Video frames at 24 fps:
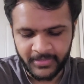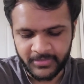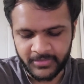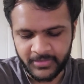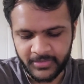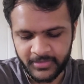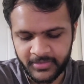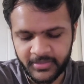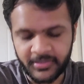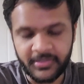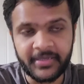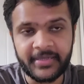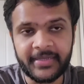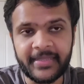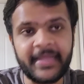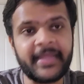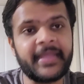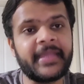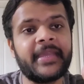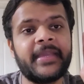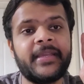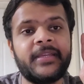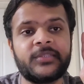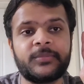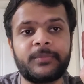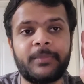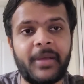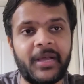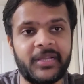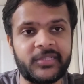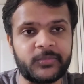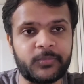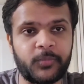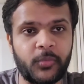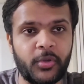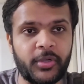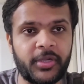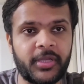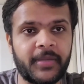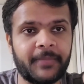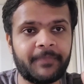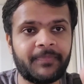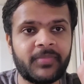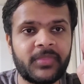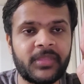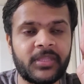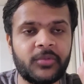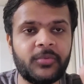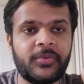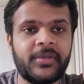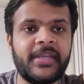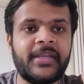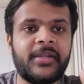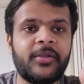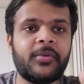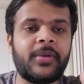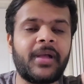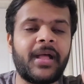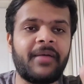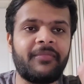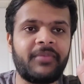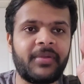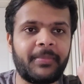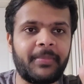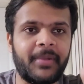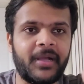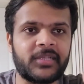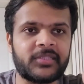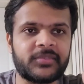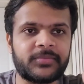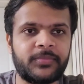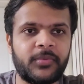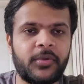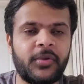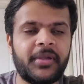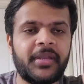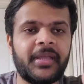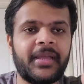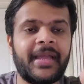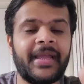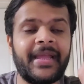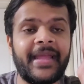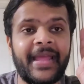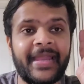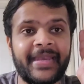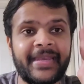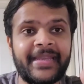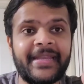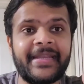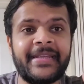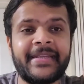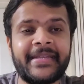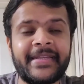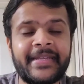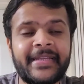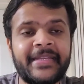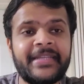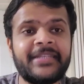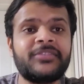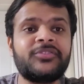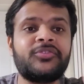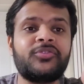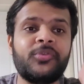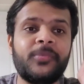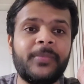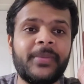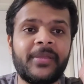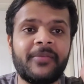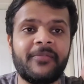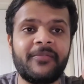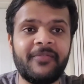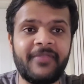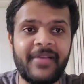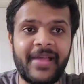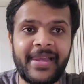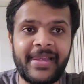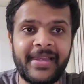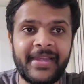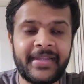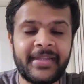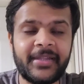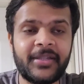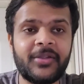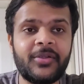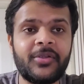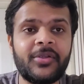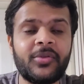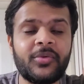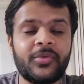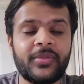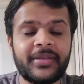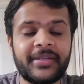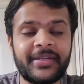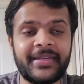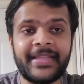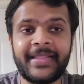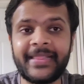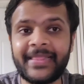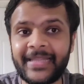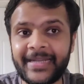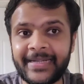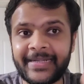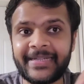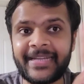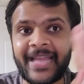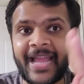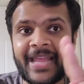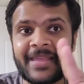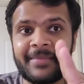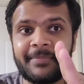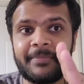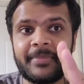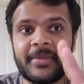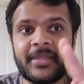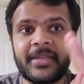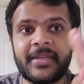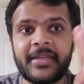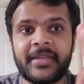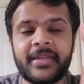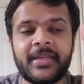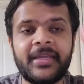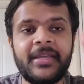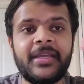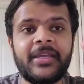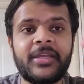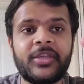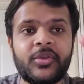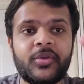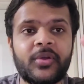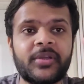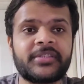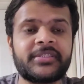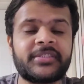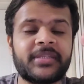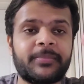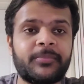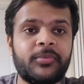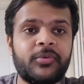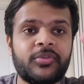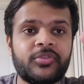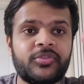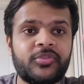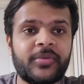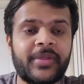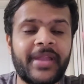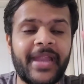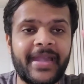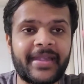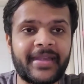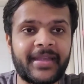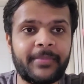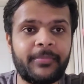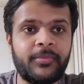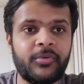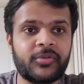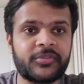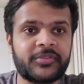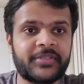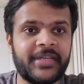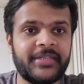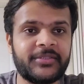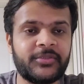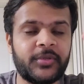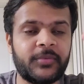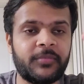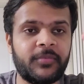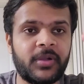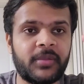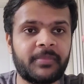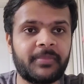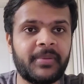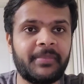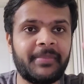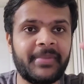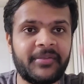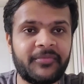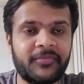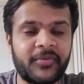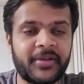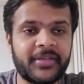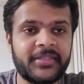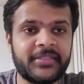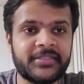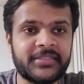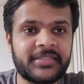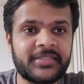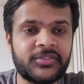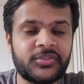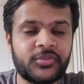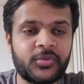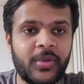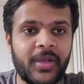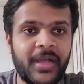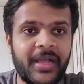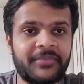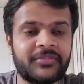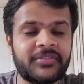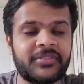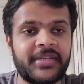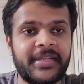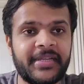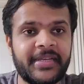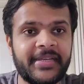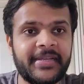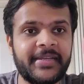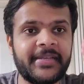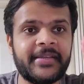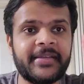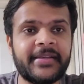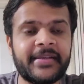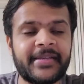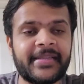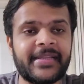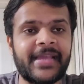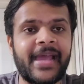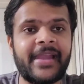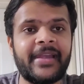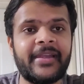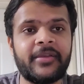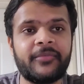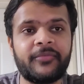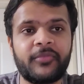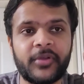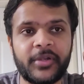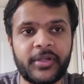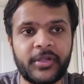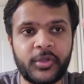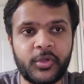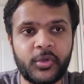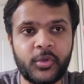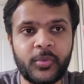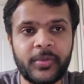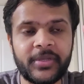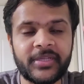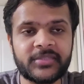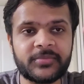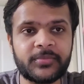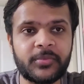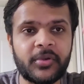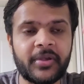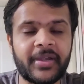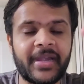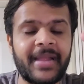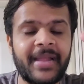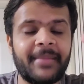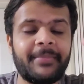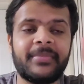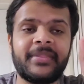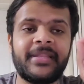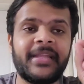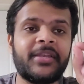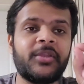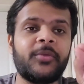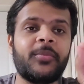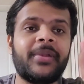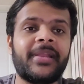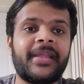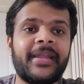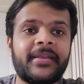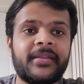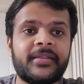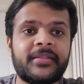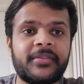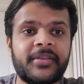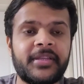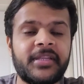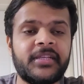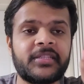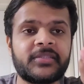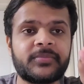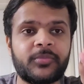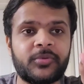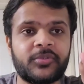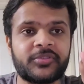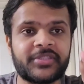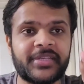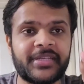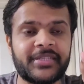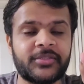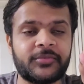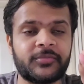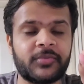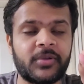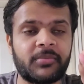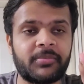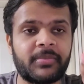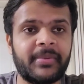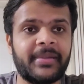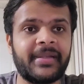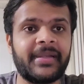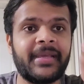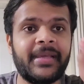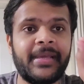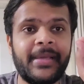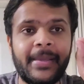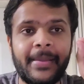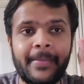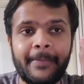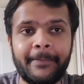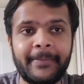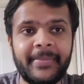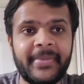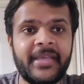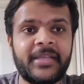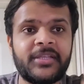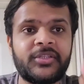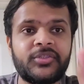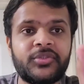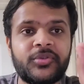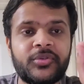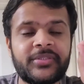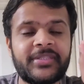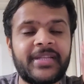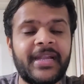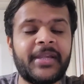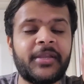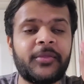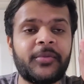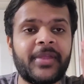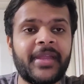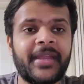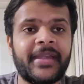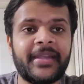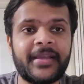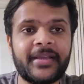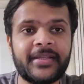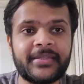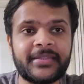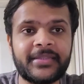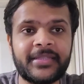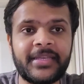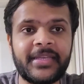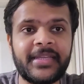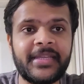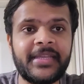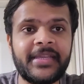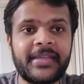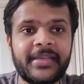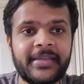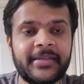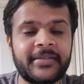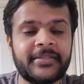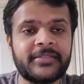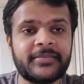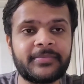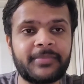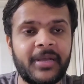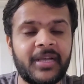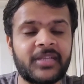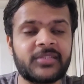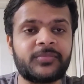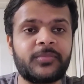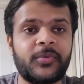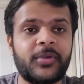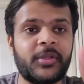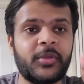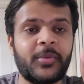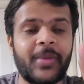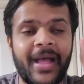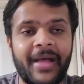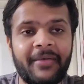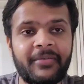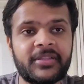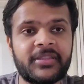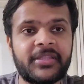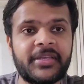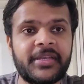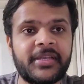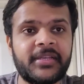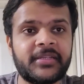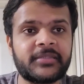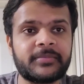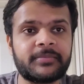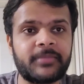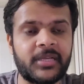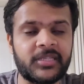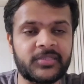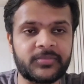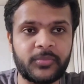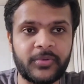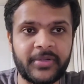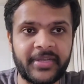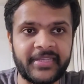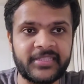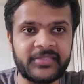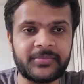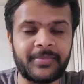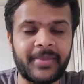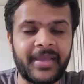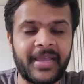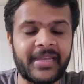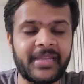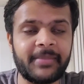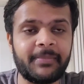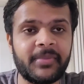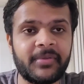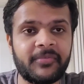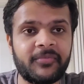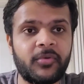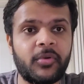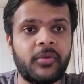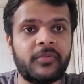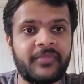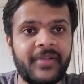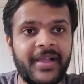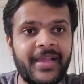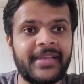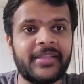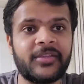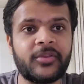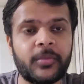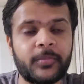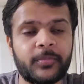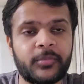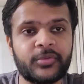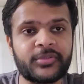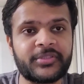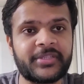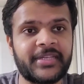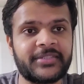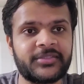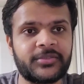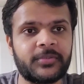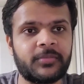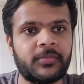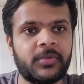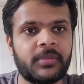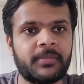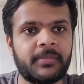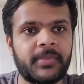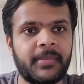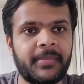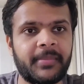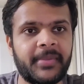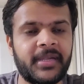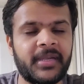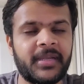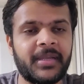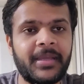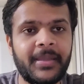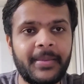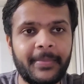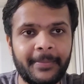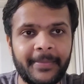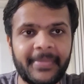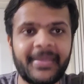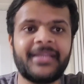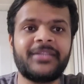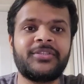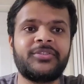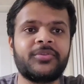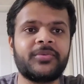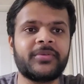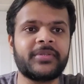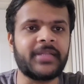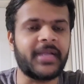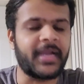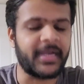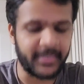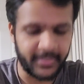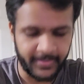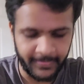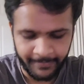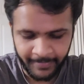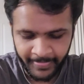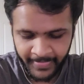The third thing is passport. You need to have a passport and it needs to be valid till the time period you are supposed to get a postgraduate work permit. For instance, you have studied here in Canada for a 2 years program, then you will get a 3 years postgraduate work permit. Make sure that you get a 3 years passport. You have a 3 years passport expiry before filing your postgraduate work permit. Make sure that.